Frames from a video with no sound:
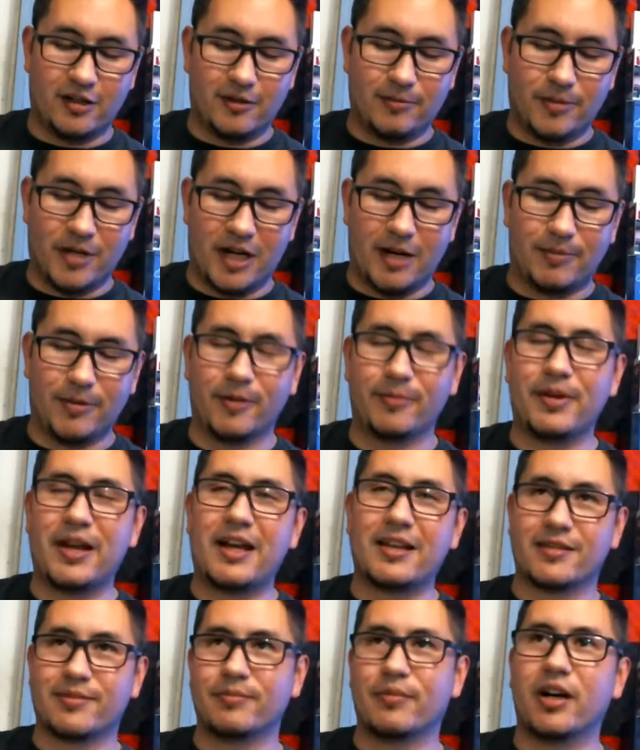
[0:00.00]
pop up
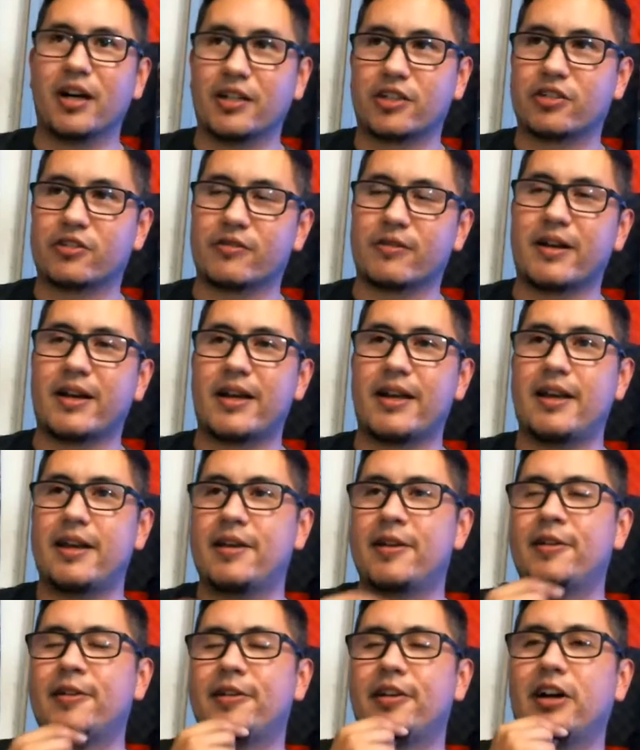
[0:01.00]
as much, right?
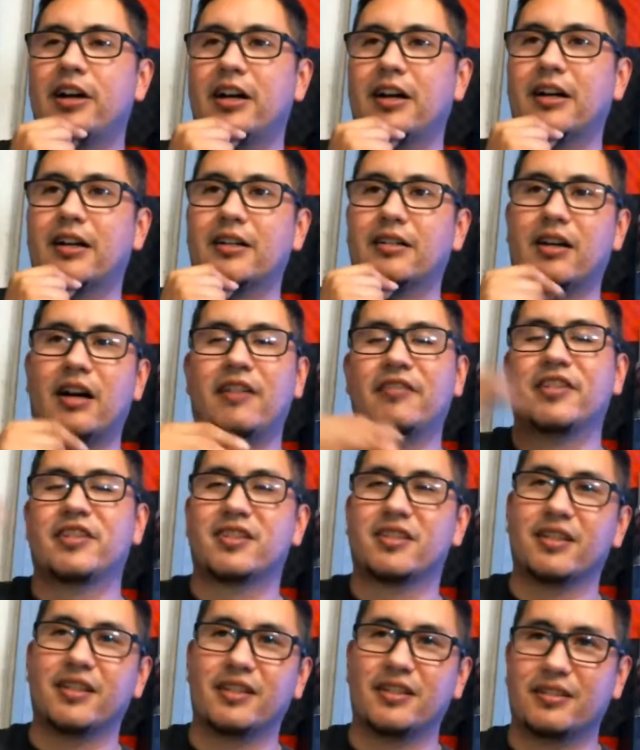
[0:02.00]

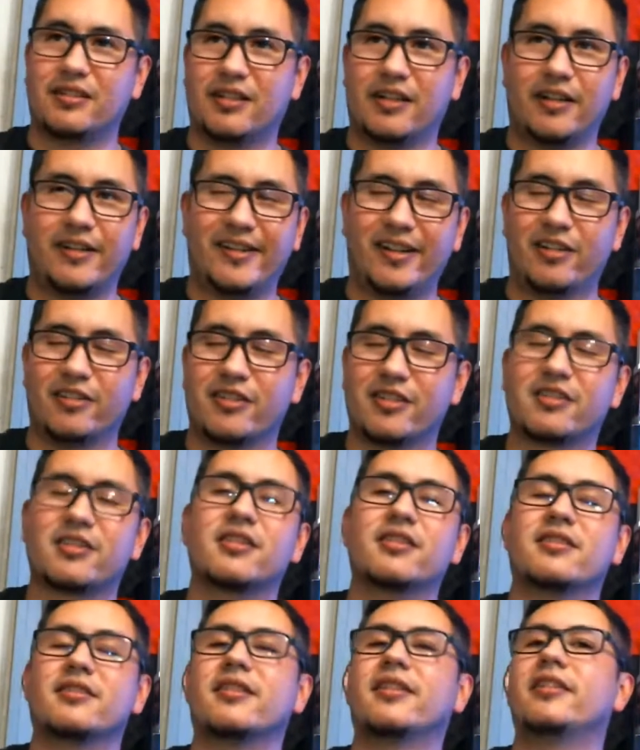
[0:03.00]
Obviously, they are
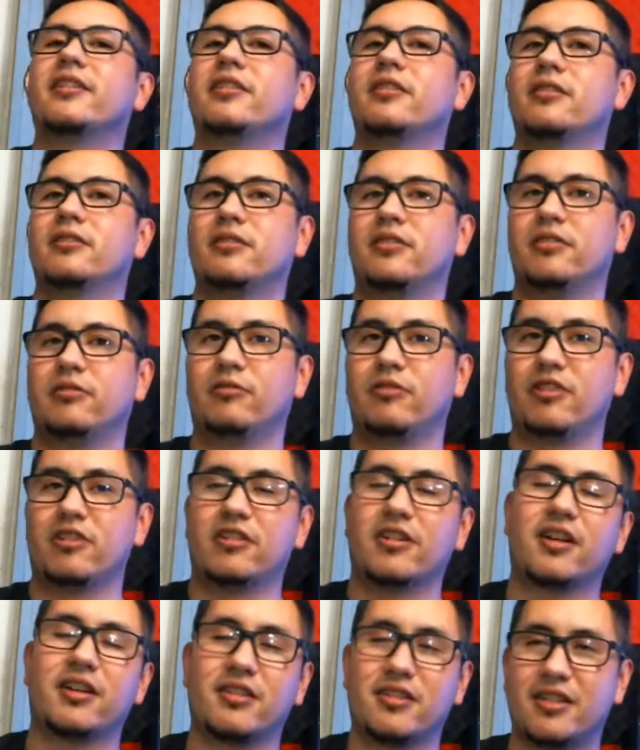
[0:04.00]
discontinued. You're
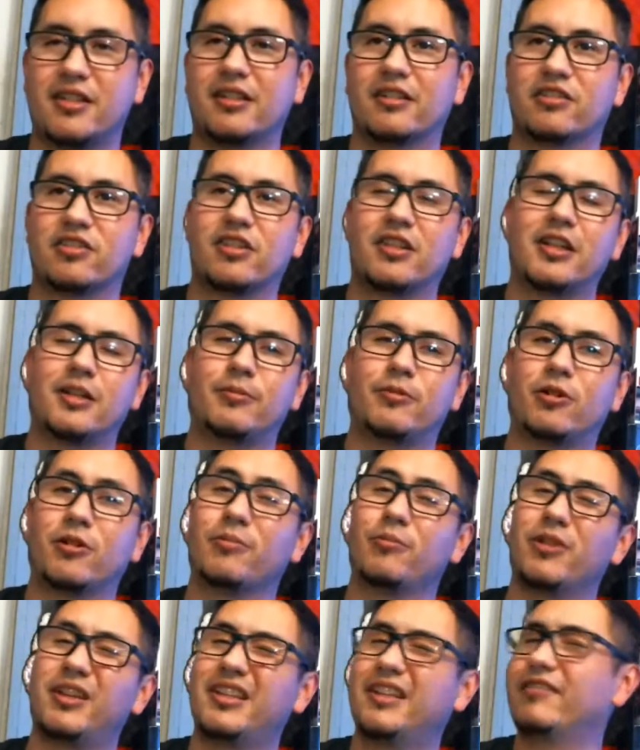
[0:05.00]
not going to see LG anymore.
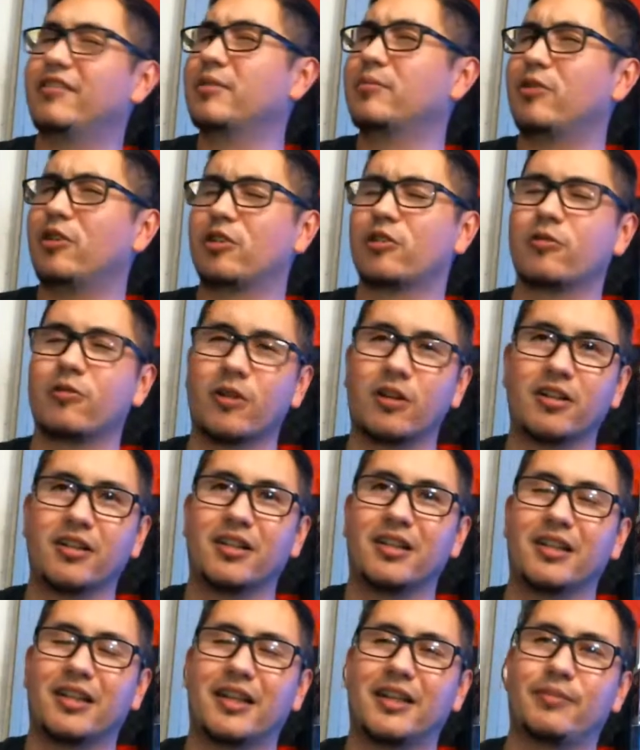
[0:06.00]
Even
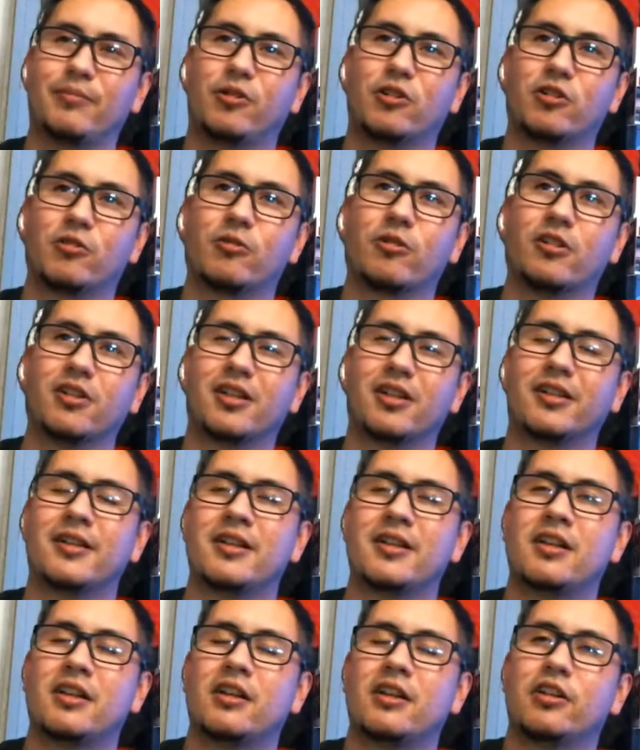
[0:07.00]
Motorola,
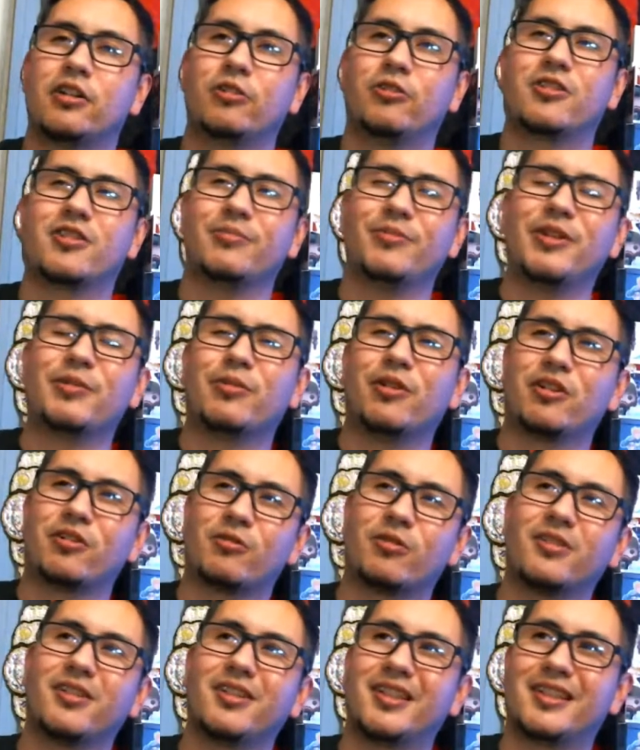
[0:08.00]
who to me,
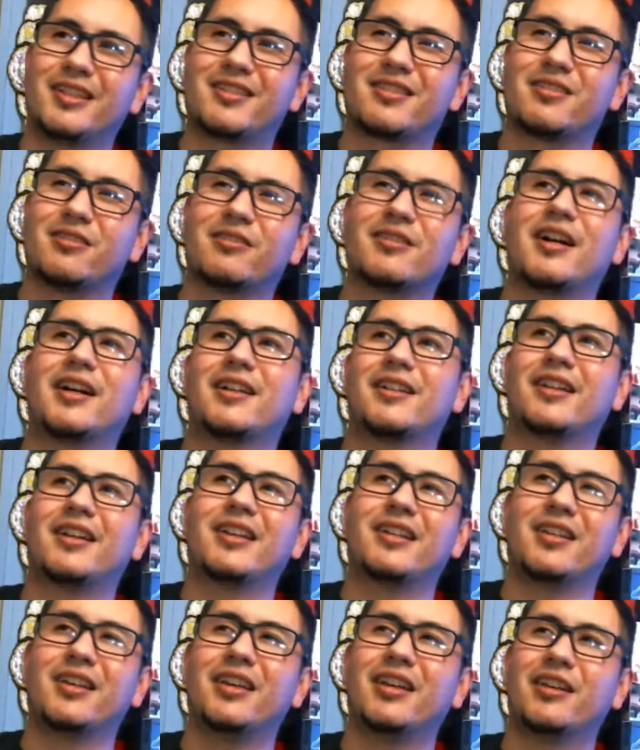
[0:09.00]
Motorola is still kind of like
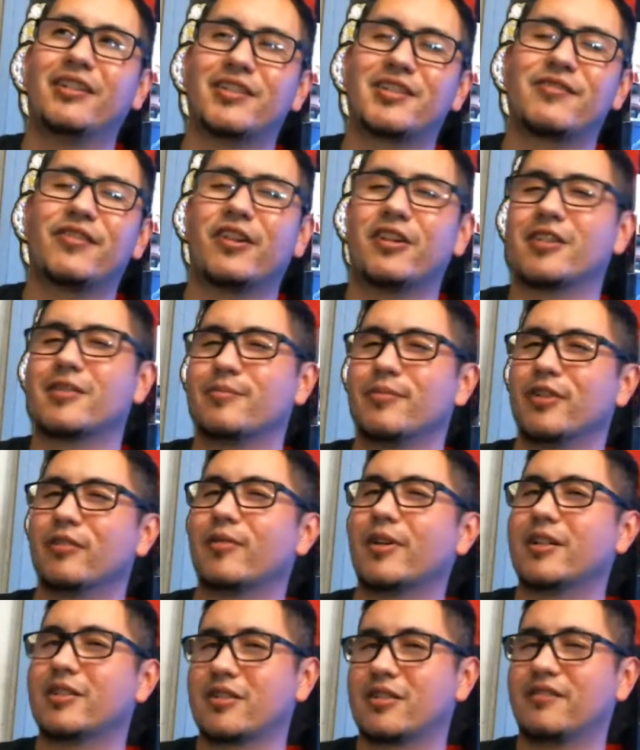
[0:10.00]
king as far as
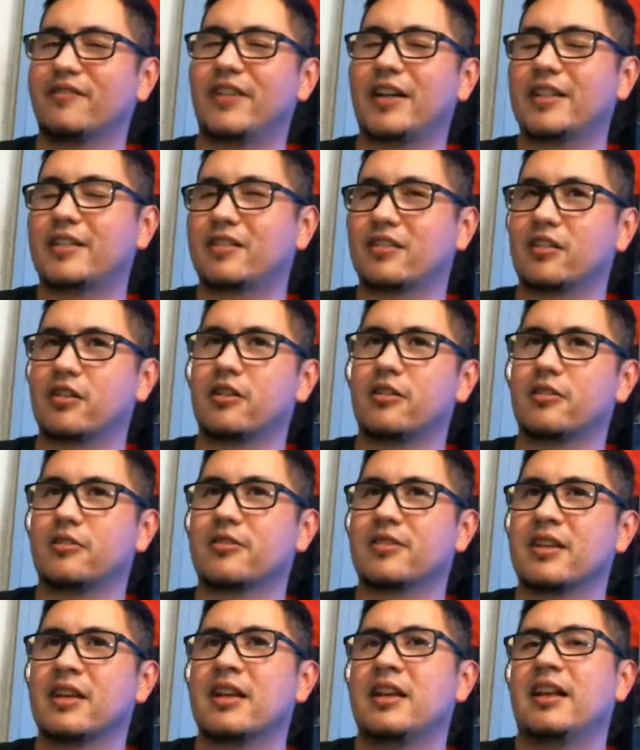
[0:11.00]
mid-range device goes.